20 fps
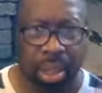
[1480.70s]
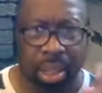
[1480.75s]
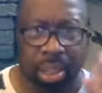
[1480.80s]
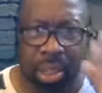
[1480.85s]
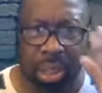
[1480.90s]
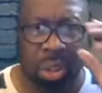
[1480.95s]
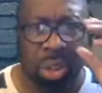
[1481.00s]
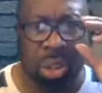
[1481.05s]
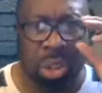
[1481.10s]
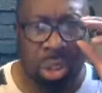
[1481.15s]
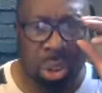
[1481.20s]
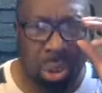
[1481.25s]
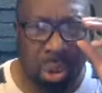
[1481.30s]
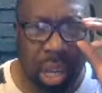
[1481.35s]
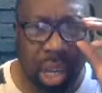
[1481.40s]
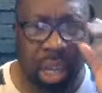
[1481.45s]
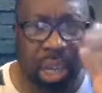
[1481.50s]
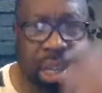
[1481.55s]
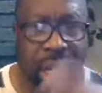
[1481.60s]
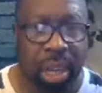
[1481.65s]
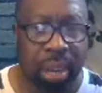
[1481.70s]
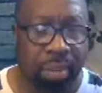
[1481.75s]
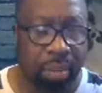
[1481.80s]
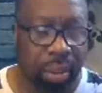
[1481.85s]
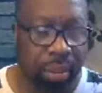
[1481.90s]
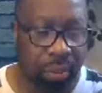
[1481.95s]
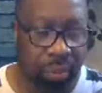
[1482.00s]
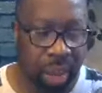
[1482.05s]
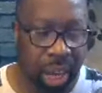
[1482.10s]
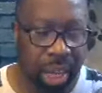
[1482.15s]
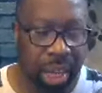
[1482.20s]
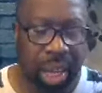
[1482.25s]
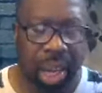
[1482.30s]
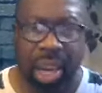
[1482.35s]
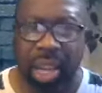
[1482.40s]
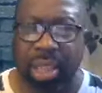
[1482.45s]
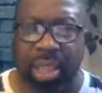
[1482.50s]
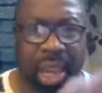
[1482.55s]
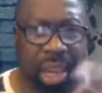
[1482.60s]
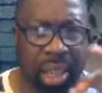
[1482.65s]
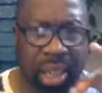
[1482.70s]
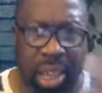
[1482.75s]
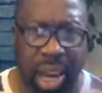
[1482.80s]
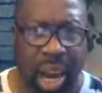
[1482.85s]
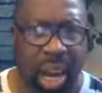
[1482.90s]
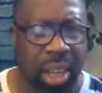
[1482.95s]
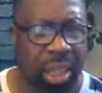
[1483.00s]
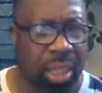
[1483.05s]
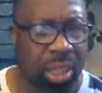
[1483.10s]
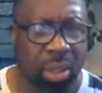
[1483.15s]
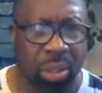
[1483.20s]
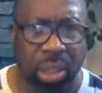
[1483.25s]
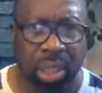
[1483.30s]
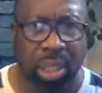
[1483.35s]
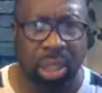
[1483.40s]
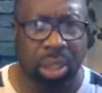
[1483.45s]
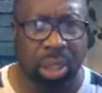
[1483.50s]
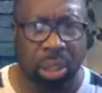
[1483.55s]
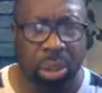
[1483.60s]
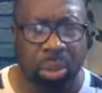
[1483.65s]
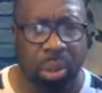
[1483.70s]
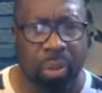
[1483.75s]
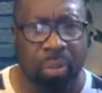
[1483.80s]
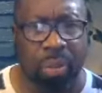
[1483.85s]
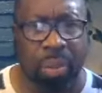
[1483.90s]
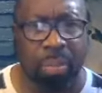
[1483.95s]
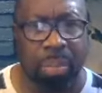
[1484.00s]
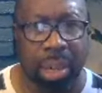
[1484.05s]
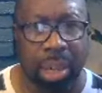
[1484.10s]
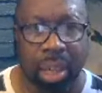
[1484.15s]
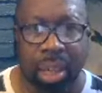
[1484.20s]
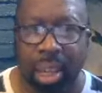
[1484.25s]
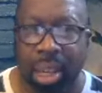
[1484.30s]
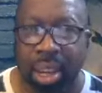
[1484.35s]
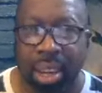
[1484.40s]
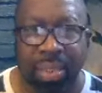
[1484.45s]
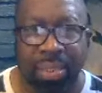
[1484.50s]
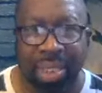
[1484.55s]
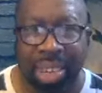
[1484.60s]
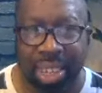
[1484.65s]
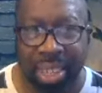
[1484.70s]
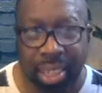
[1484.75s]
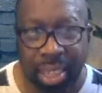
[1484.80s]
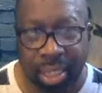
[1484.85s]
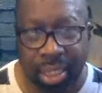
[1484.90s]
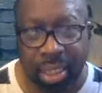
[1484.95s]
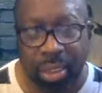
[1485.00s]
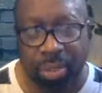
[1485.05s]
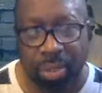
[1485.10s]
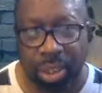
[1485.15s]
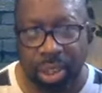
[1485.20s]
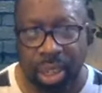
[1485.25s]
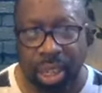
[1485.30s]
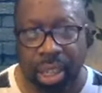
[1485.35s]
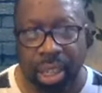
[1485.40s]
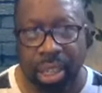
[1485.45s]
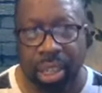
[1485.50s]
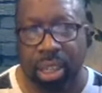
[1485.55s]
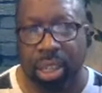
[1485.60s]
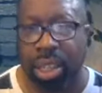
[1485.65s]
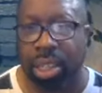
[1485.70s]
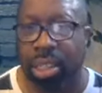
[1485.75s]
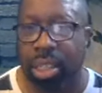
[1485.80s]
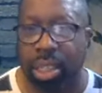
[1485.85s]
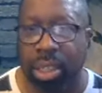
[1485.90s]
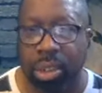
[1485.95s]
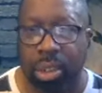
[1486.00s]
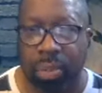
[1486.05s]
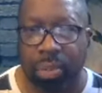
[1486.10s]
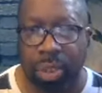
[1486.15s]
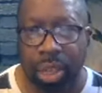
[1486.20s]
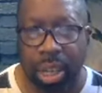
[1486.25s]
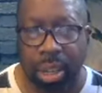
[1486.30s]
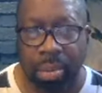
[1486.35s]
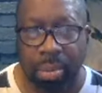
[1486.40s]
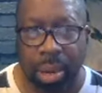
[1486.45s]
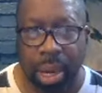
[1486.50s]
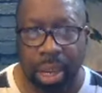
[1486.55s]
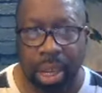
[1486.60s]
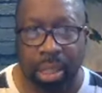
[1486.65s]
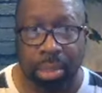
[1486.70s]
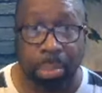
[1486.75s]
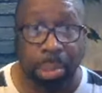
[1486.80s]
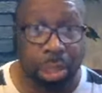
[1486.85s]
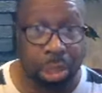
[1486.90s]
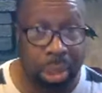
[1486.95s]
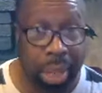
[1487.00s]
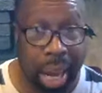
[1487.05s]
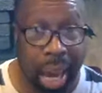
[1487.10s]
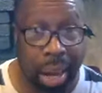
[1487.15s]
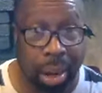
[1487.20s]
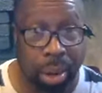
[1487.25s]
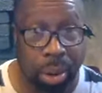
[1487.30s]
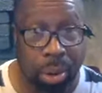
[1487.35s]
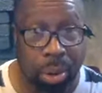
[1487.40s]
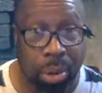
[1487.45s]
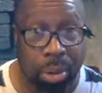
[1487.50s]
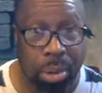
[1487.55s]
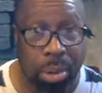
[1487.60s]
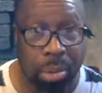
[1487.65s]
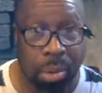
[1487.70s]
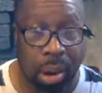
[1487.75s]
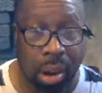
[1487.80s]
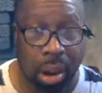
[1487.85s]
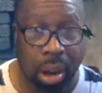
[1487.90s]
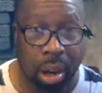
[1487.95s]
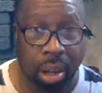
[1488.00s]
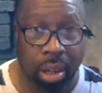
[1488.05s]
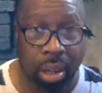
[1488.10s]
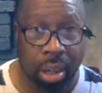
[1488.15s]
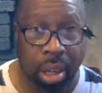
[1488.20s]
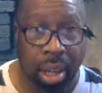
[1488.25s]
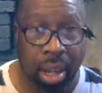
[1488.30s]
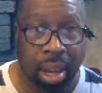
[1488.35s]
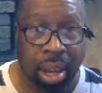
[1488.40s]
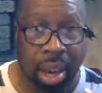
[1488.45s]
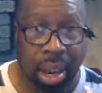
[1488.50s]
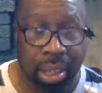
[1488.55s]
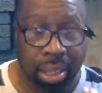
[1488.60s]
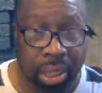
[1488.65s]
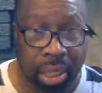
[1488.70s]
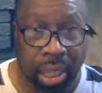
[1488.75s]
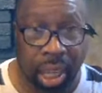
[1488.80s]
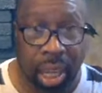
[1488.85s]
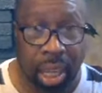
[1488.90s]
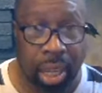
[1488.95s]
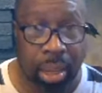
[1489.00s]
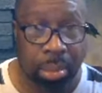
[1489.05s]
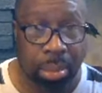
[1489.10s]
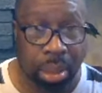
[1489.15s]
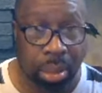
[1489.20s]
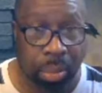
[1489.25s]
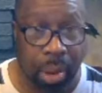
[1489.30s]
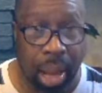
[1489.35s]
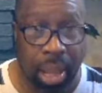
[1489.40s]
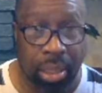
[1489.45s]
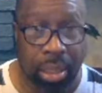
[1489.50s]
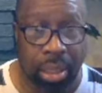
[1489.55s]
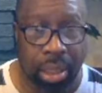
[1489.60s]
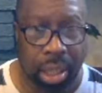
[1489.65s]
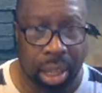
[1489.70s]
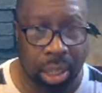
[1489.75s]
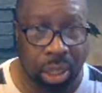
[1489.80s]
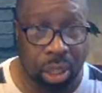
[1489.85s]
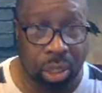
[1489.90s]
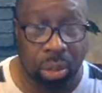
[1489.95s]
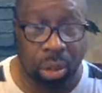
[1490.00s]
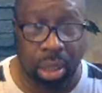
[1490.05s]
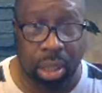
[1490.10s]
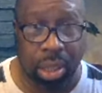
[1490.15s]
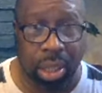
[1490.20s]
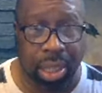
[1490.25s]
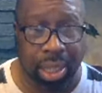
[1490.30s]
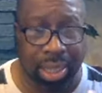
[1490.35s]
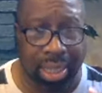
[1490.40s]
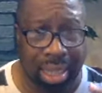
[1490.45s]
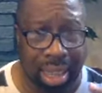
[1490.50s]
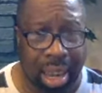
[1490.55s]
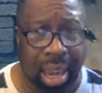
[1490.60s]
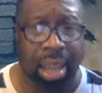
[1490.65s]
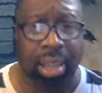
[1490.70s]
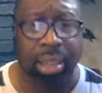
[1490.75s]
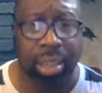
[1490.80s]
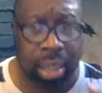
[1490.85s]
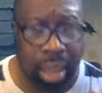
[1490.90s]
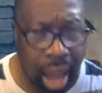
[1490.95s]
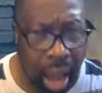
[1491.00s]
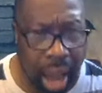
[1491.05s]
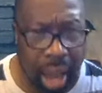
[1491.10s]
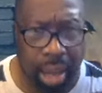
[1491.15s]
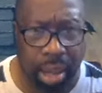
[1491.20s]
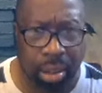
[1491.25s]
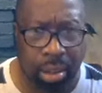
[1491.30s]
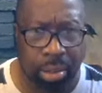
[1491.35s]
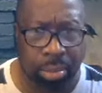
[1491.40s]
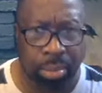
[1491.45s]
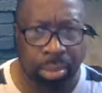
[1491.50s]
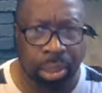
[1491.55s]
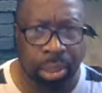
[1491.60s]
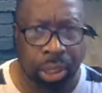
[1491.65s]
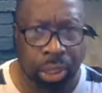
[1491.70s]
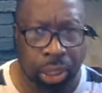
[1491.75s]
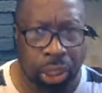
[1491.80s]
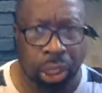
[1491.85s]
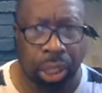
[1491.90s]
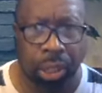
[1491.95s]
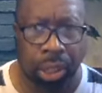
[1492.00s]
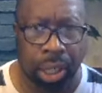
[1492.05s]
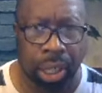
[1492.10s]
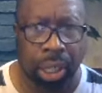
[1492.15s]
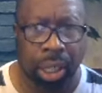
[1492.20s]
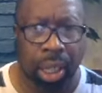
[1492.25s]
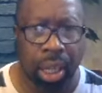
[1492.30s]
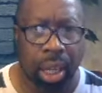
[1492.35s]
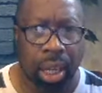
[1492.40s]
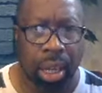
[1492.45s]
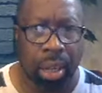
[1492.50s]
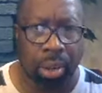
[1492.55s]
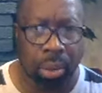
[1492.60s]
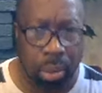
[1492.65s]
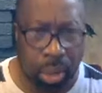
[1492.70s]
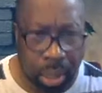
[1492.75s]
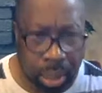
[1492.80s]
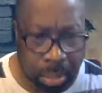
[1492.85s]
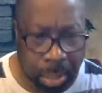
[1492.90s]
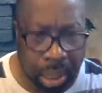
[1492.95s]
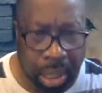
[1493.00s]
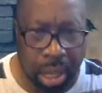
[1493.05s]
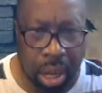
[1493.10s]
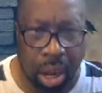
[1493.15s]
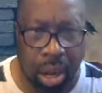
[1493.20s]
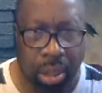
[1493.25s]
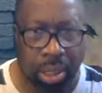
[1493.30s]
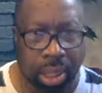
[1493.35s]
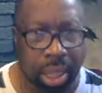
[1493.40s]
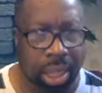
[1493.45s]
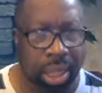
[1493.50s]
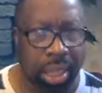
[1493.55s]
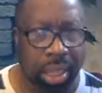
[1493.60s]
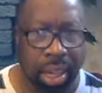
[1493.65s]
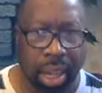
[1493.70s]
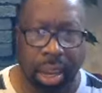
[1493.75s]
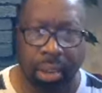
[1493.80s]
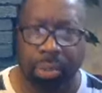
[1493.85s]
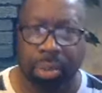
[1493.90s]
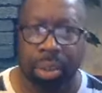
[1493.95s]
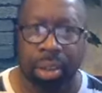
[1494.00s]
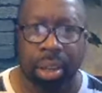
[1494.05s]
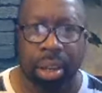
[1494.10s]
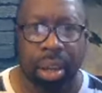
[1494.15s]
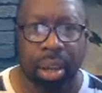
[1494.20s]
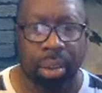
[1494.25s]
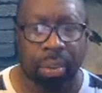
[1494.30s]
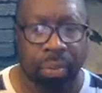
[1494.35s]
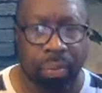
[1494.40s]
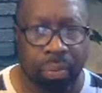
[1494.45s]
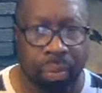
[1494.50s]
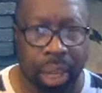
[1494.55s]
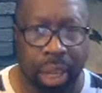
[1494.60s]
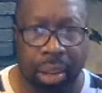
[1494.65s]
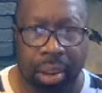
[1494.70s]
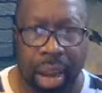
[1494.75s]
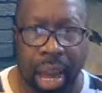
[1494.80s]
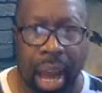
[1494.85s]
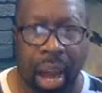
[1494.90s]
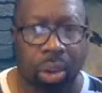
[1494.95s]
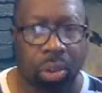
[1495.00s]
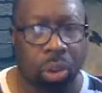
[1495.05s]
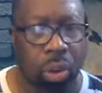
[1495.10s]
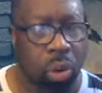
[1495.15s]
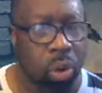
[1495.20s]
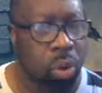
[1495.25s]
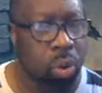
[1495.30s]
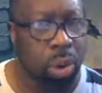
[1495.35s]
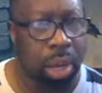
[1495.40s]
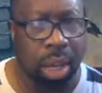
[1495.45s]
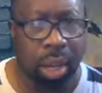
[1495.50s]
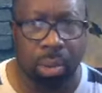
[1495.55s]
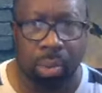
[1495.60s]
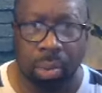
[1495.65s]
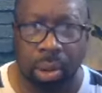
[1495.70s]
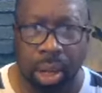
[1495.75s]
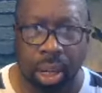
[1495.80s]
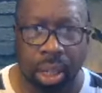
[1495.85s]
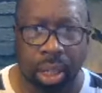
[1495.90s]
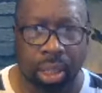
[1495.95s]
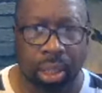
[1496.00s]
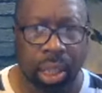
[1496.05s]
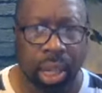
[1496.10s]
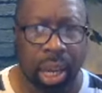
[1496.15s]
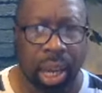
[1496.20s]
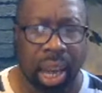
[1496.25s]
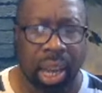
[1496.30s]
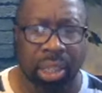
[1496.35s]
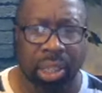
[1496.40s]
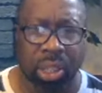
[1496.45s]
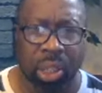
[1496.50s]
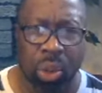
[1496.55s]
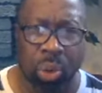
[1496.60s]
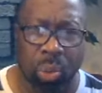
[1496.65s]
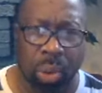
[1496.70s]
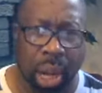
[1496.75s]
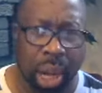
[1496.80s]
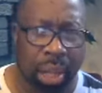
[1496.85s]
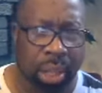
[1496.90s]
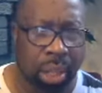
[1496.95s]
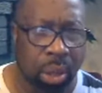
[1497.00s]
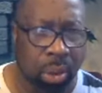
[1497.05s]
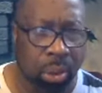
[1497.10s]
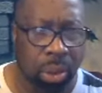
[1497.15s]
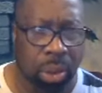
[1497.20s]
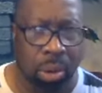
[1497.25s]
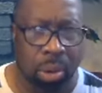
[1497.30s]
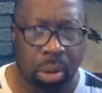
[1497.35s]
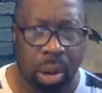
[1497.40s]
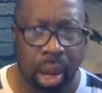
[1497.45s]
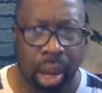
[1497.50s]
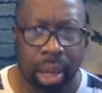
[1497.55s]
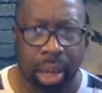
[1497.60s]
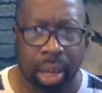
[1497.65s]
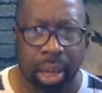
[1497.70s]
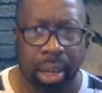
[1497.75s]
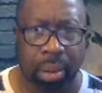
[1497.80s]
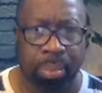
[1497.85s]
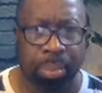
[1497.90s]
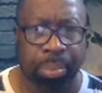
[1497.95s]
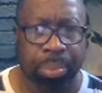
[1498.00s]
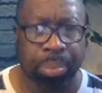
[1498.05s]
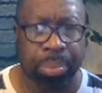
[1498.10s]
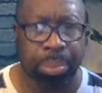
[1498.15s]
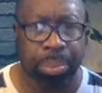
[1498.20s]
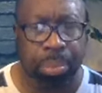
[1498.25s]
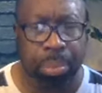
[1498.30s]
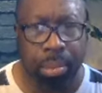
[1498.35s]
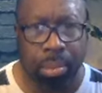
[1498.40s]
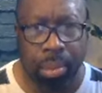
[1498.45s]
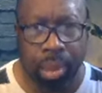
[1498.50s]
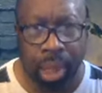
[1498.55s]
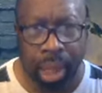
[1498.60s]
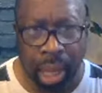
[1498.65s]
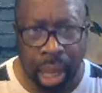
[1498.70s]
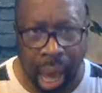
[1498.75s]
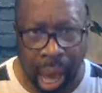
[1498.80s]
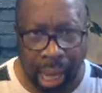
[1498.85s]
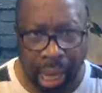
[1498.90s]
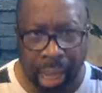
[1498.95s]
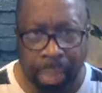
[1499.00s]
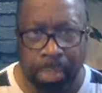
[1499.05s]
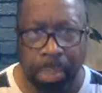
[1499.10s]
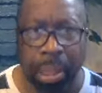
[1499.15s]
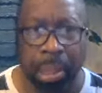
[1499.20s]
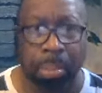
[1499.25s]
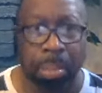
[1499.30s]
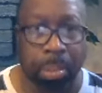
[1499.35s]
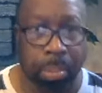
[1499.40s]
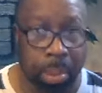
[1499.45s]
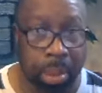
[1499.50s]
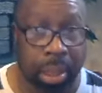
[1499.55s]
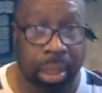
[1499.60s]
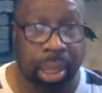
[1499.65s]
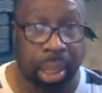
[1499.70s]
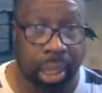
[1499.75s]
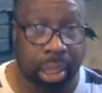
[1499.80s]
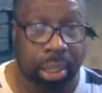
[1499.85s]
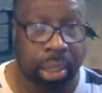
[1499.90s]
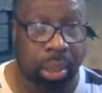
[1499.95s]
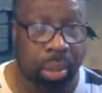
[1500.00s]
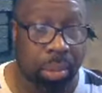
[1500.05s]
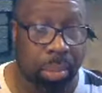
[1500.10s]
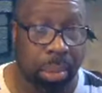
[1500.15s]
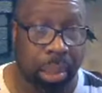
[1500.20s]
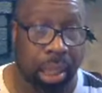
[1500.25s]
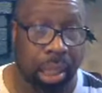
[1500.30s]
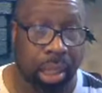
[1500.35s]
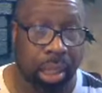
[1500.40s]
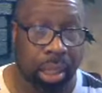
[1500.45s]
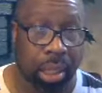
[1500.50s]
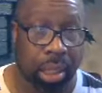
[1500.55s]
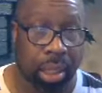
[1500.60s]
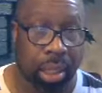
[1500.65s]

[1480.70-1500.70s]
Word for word: So you can live in faith that God is going to do it for me when He does it for he doesn't do it for anybody else. But you got to know who you are. And Jacob's wrestle and struggle his entire journey was because he never figured out who he was. And so when I don't know who I am, I let people put things on me.